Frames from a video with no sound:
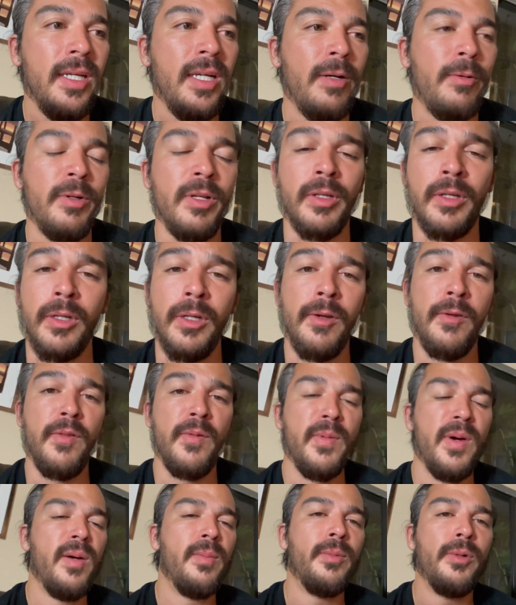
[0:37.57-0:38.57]
I want to curve the
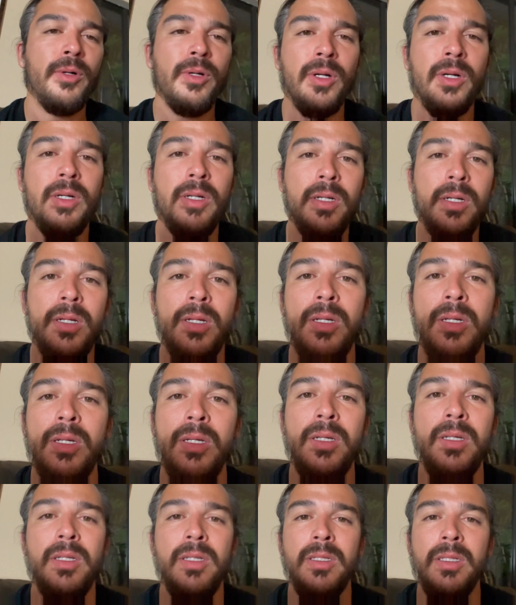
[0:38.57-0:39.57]
ball more.
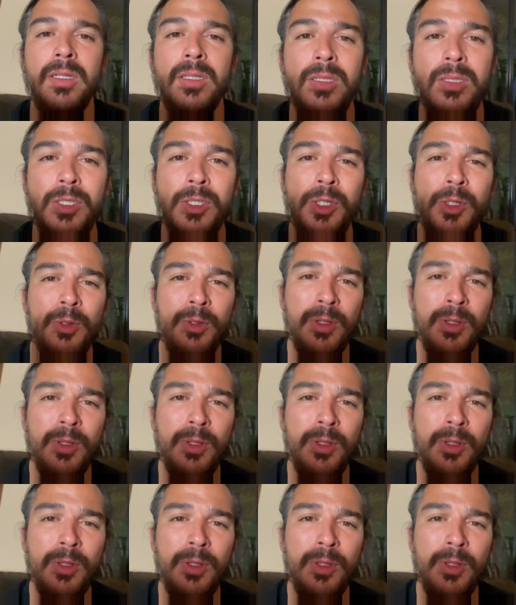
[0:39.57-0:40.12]
Do you